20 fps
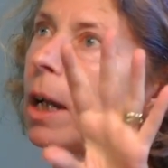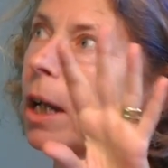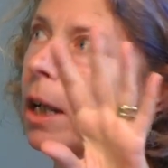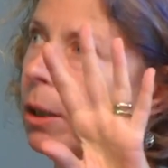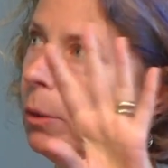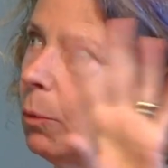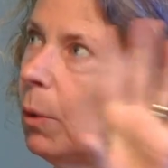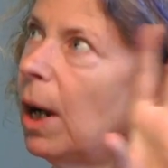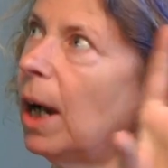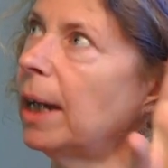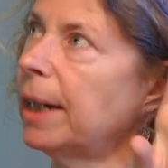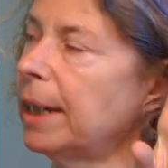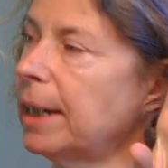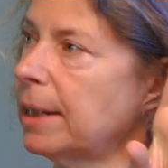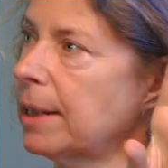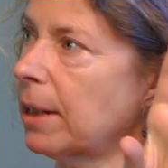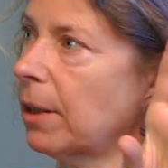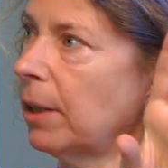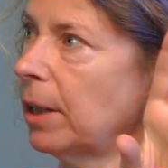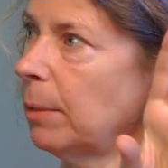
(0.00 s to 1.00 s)
Kewaunee
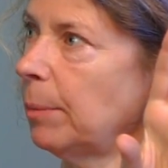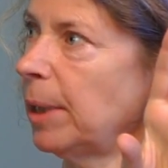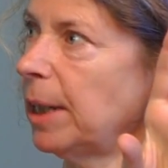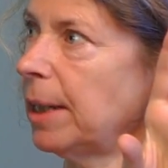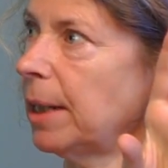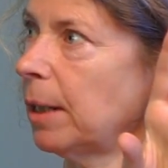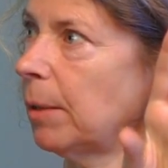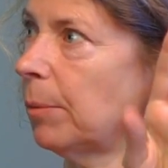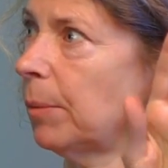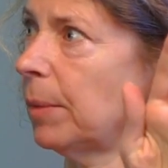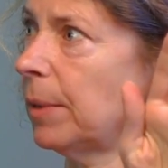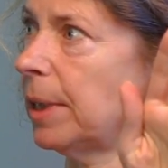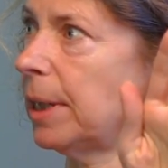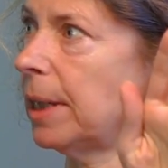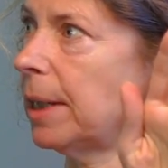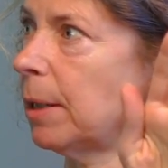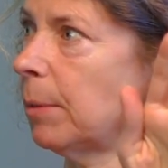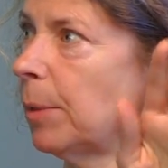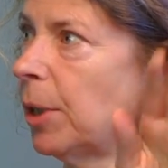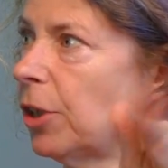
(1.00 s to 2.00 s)
is going to be
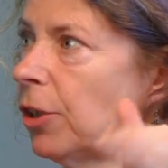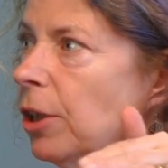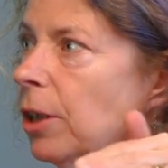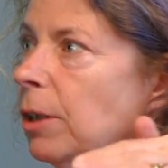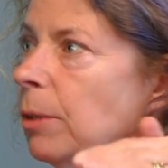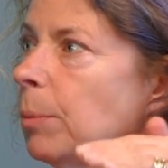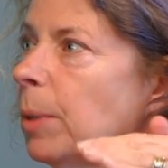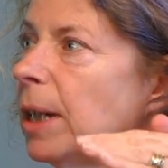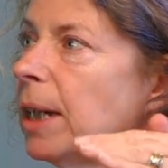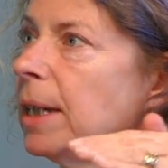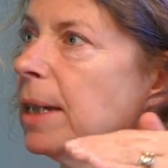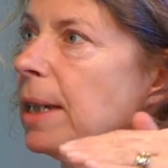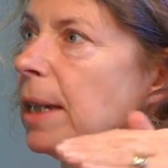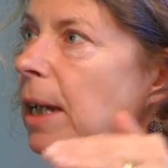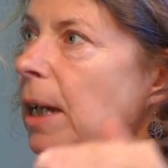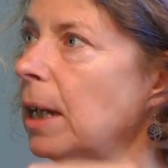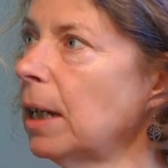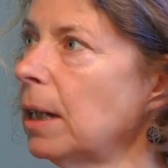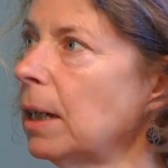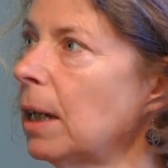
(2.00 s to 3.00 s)
decommissioned, but it's
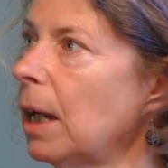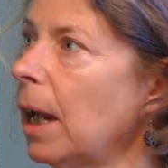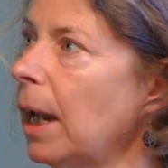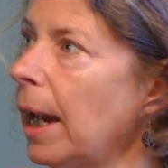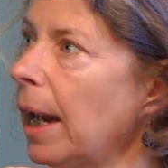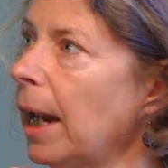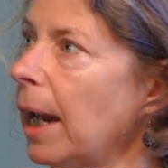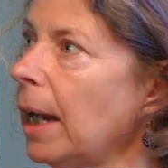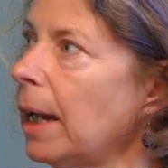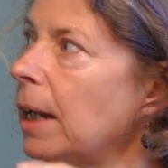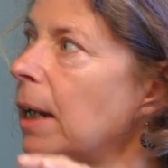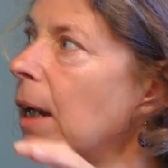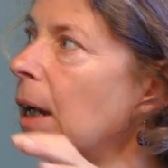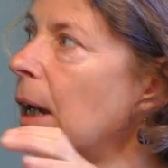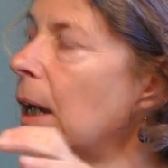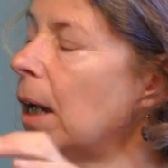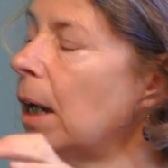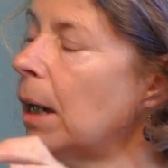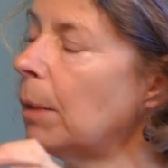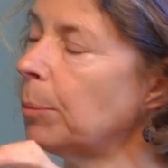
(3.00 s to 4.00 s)
in a
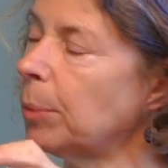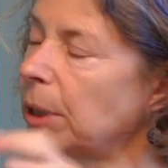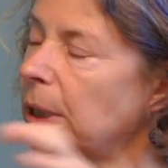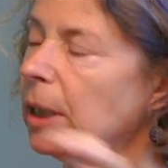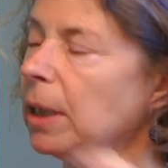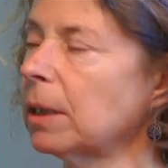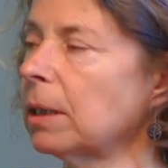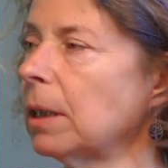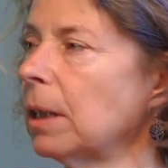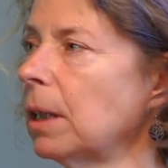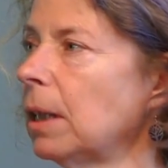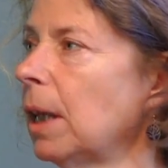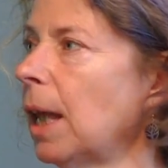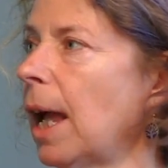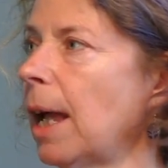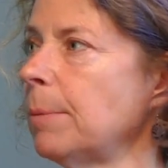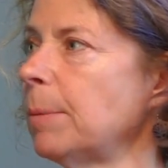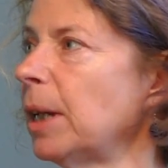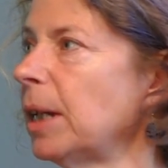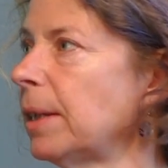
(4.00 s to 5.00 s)
political
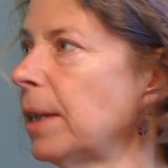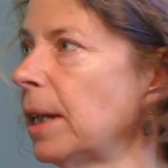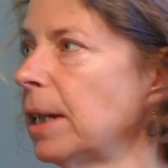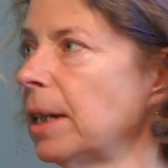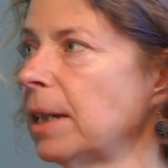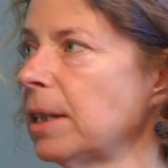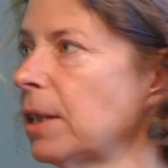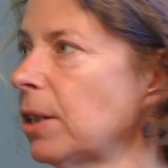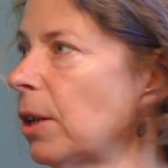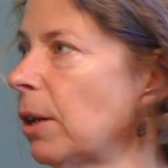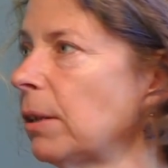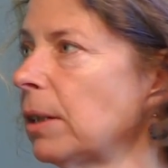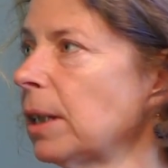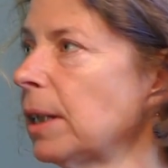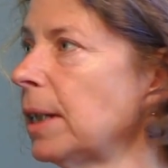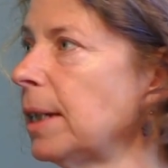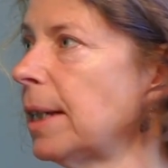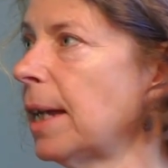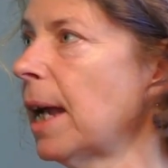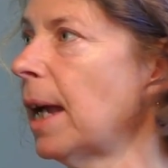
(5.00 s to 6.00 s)
climate that is
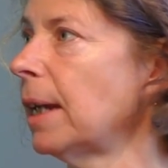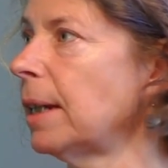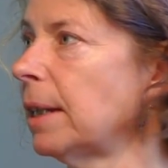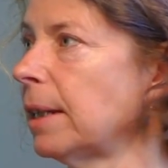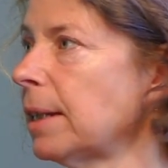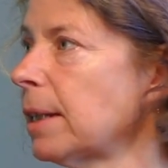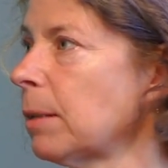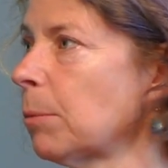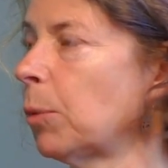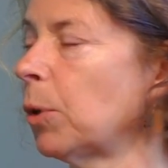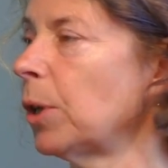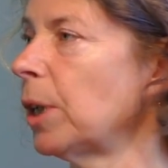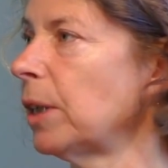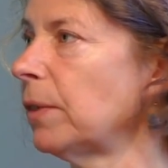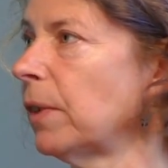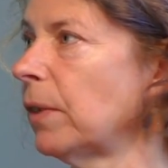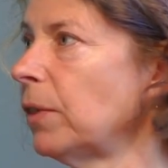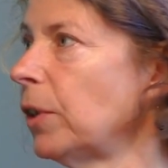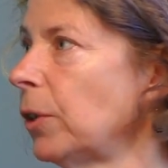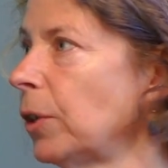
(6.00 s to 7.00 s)
totally dead and
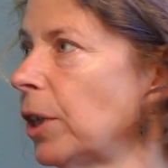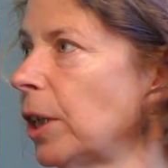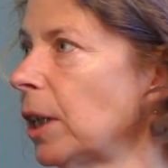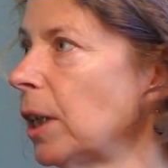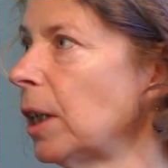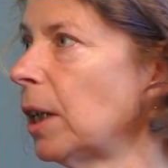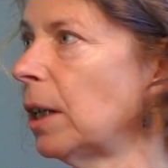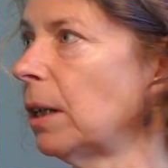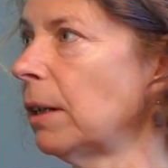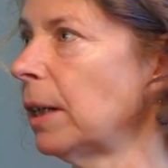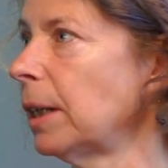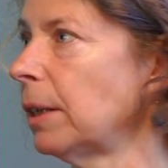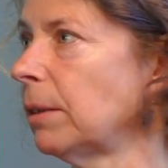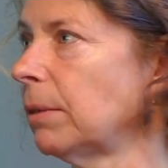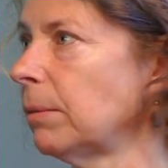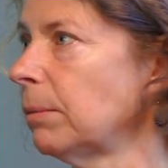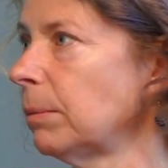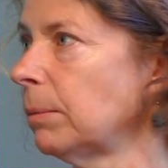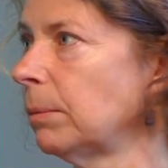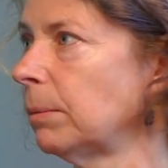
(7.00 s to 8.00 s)
supportive of nuclear, and